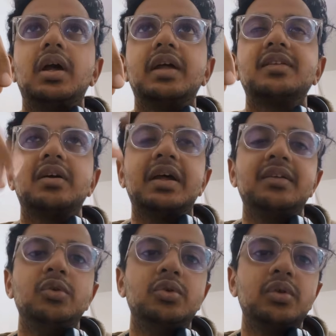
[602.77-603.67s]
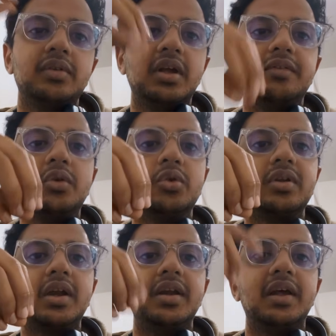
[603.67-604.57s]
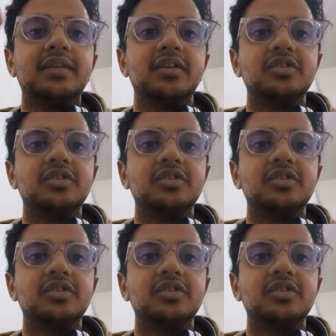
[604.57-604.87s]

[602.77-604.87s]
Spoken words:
as I used to save the user ID as a